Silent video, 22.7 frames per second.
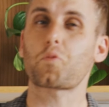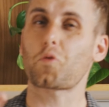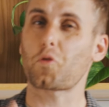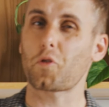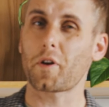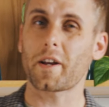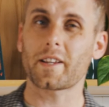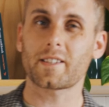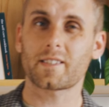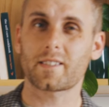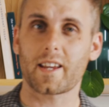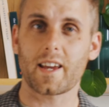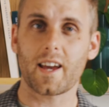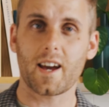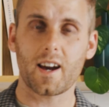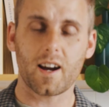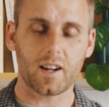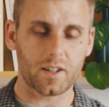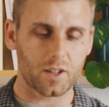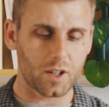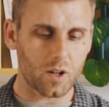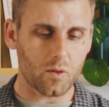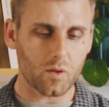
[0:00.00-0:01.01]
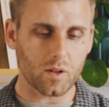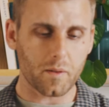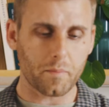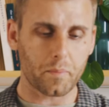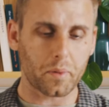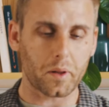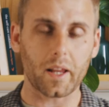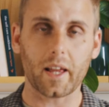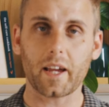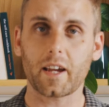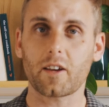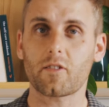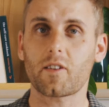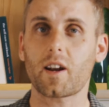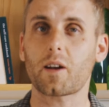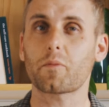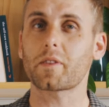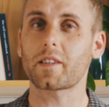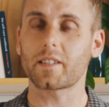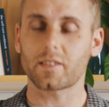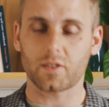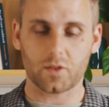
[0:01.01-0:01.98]
press down, you don't want to play around
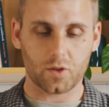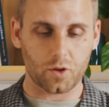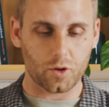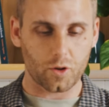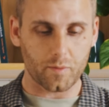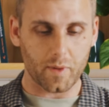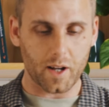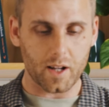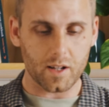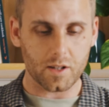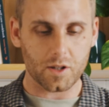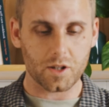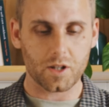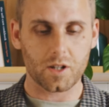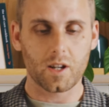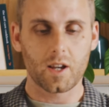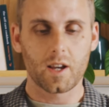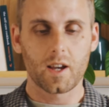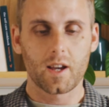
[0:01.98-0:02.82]
with this too much.